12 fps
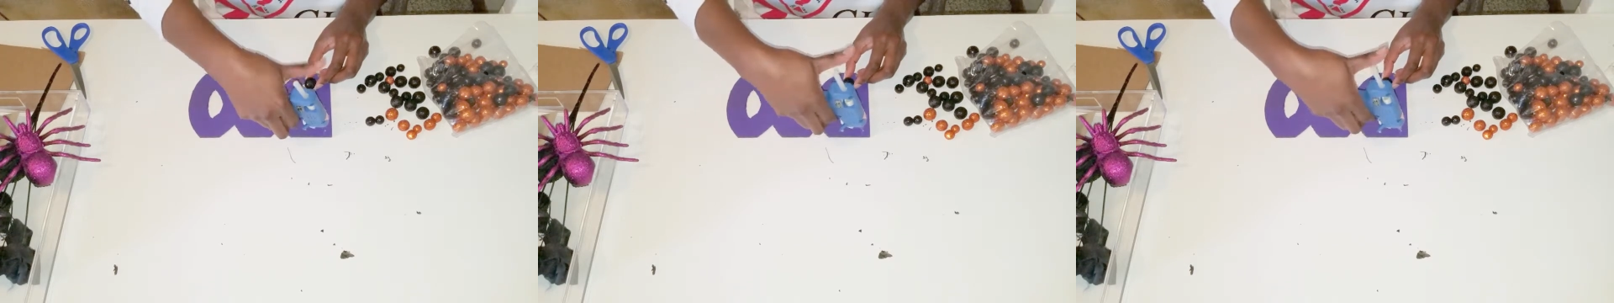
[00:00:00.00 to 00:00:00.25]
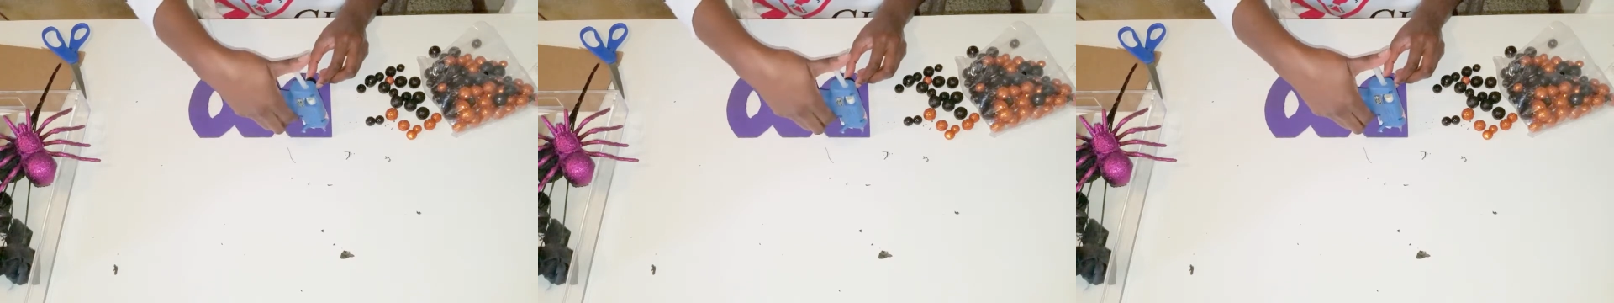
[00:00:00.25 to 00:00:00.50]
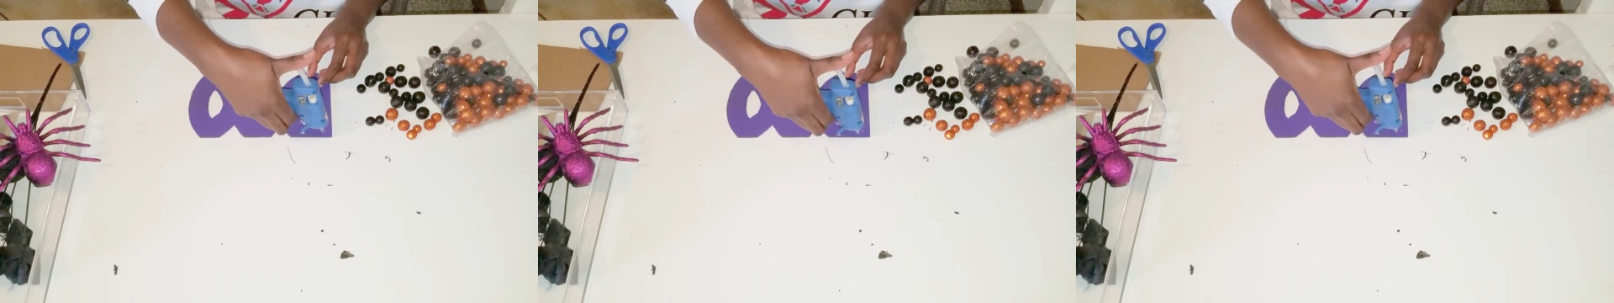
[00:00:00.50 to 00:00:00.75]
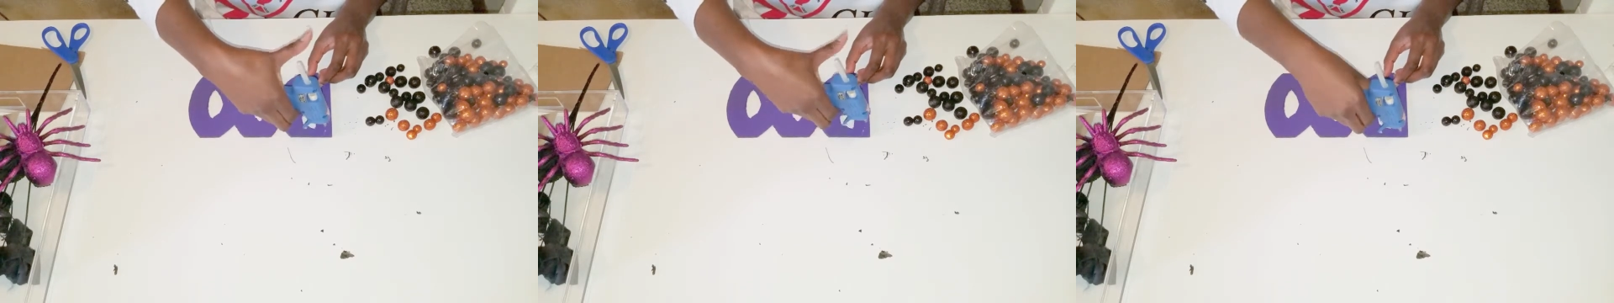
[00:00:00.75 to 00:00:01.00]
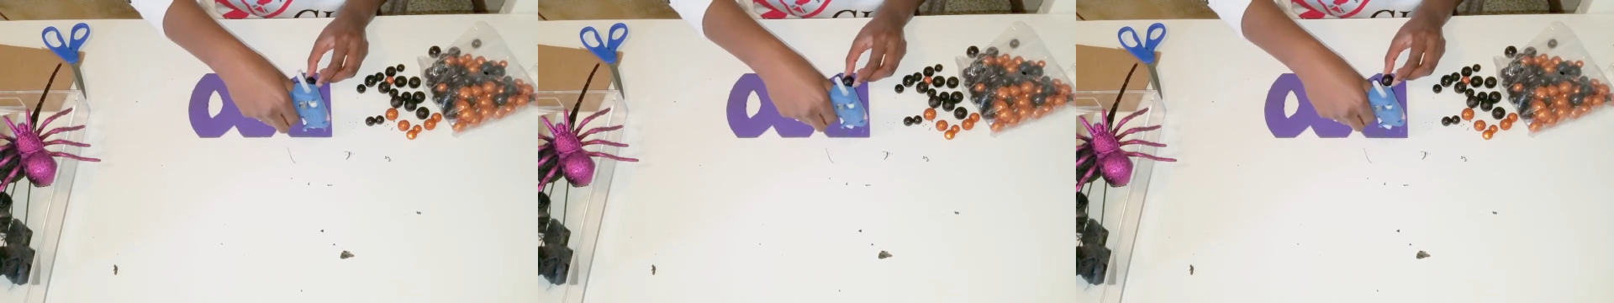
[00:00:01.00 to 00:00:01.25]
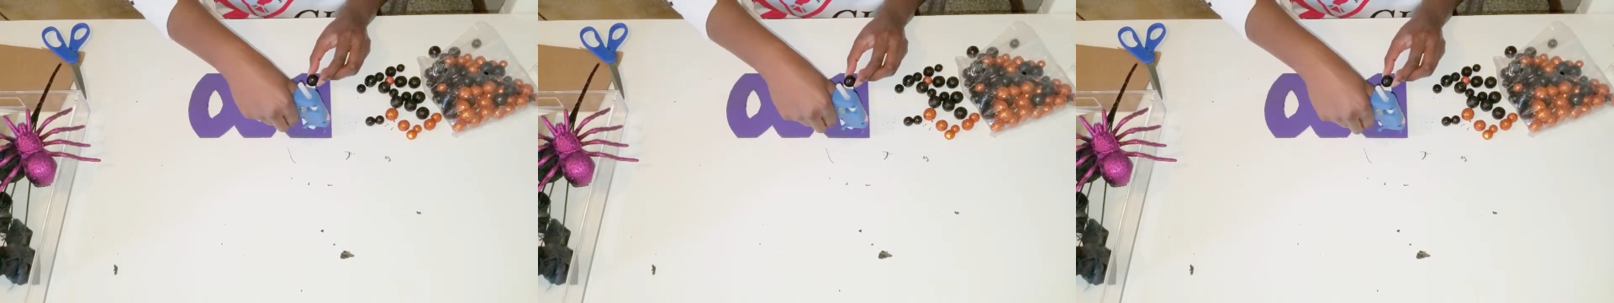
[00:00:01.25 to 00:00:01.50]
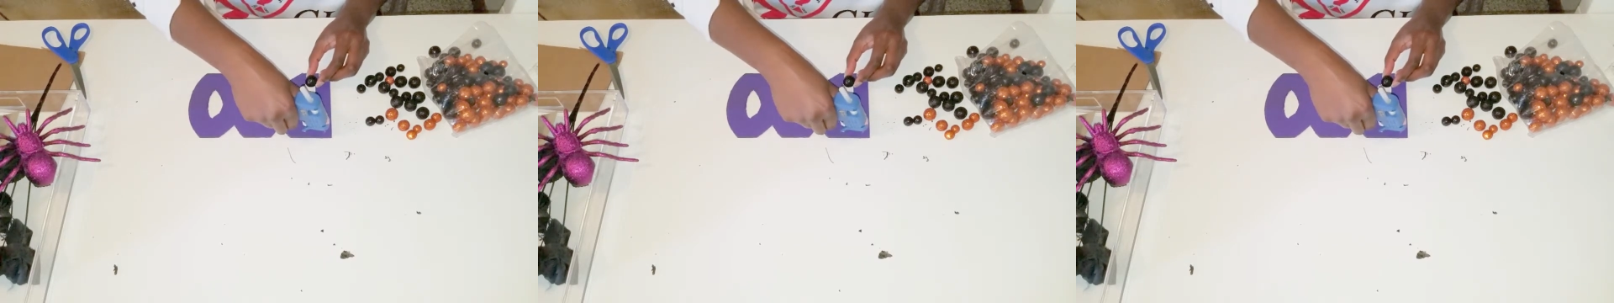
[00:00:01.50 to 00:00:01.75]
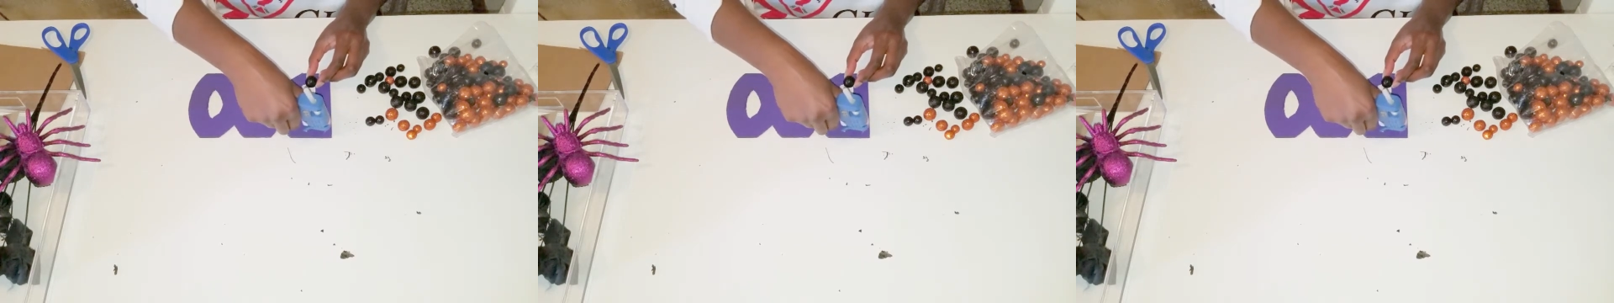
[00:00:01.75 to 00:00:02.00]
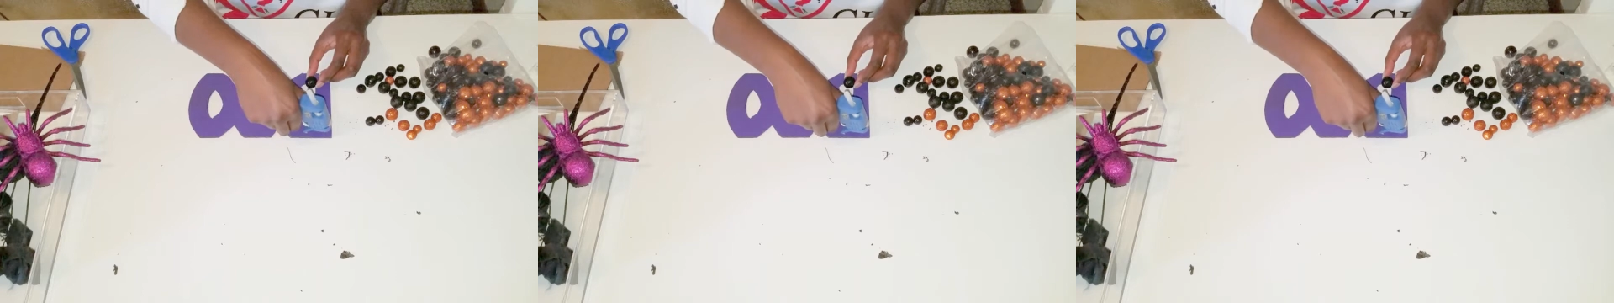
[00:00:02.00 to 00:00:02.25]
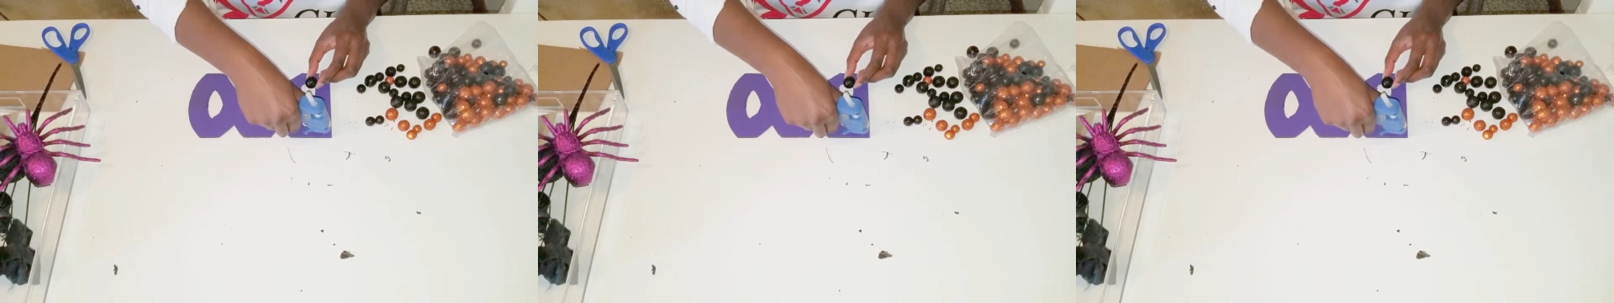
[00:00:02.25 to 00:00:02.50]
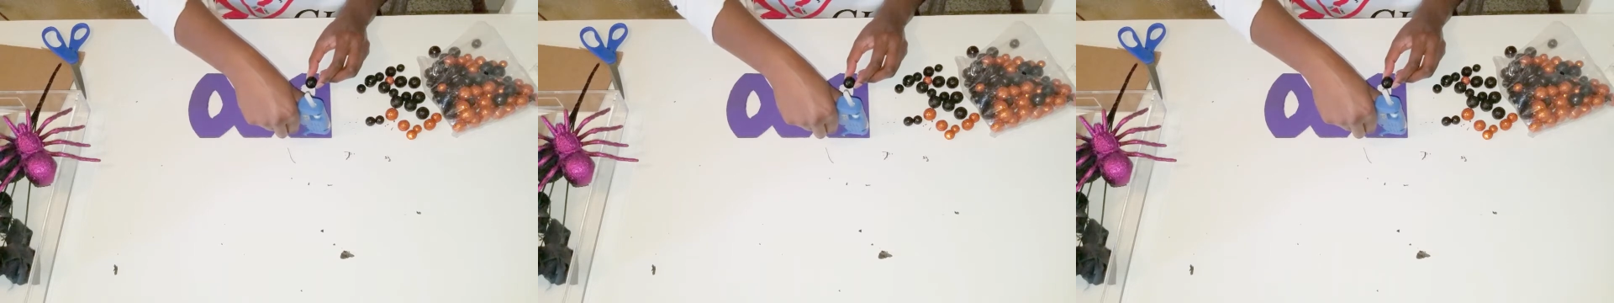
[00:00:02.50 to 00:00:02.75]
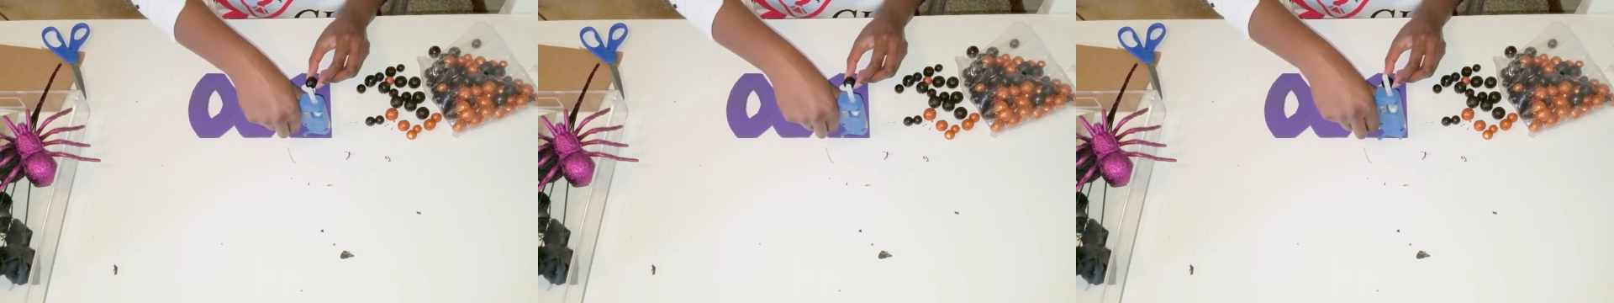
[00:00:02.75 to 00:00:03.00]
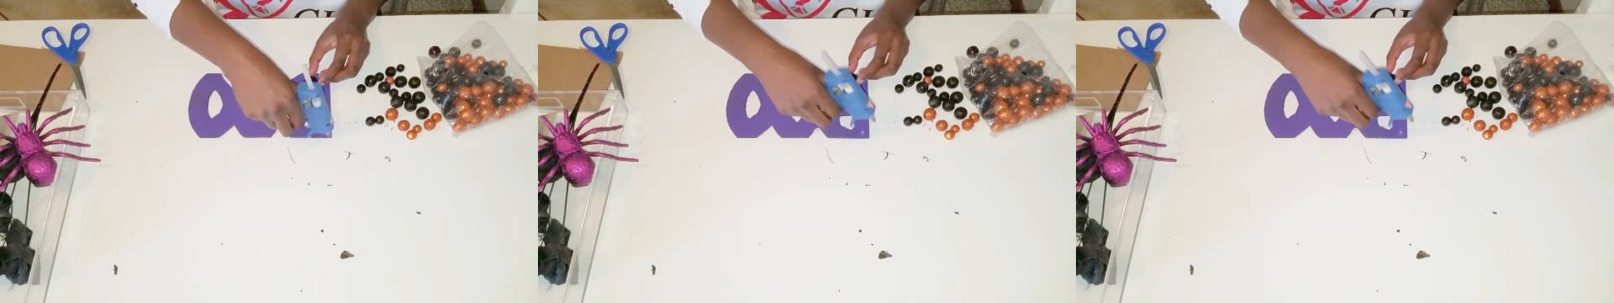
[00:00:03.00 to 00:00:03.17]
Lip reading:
Nobody's mouth can be seen.